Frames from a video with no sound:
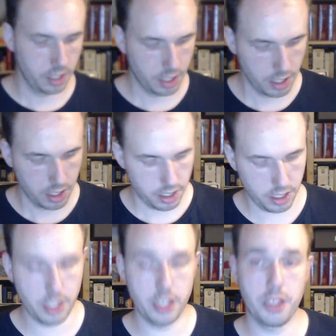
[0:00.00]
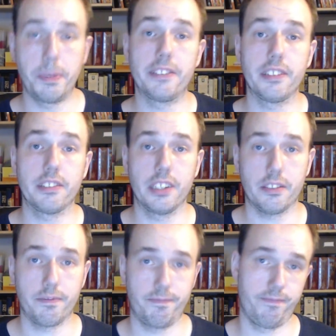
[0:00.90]
In the basic set,
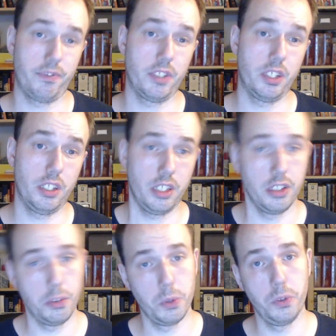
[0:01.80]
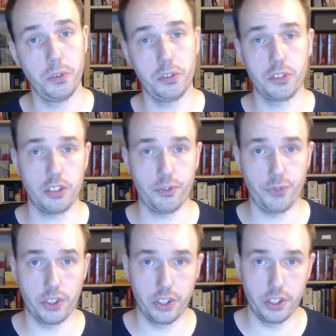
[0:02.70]
in the rules, just
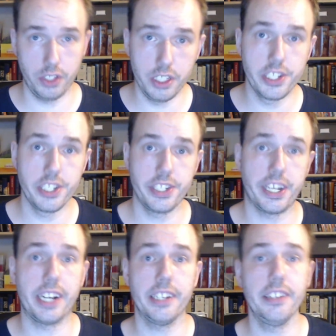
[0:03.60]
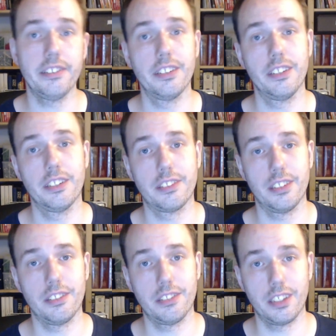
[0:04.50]
for easy starters, it
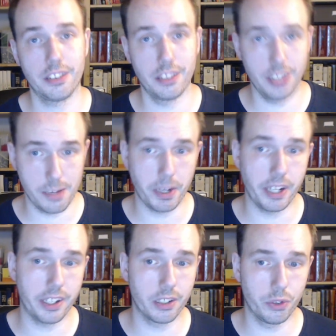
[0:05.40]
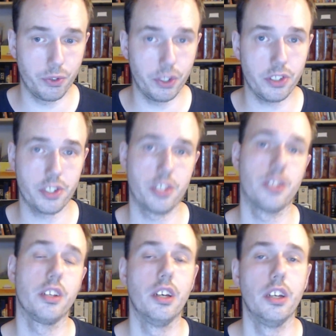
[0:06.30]
says that the Empire goes first.
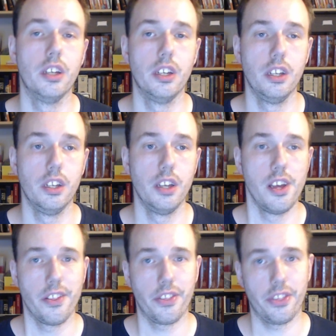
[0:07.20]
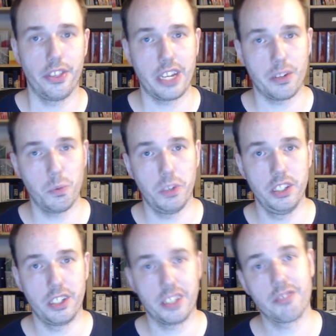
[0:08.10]
That will
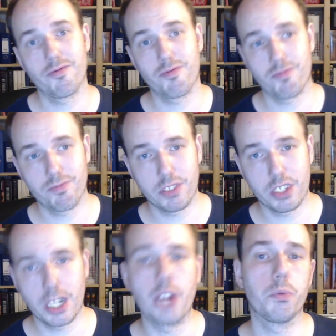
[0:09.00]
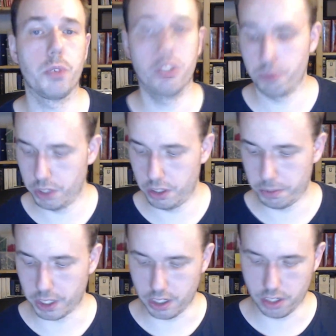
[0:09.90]
not count once we
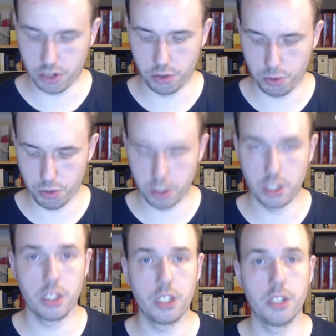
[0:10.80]
begin to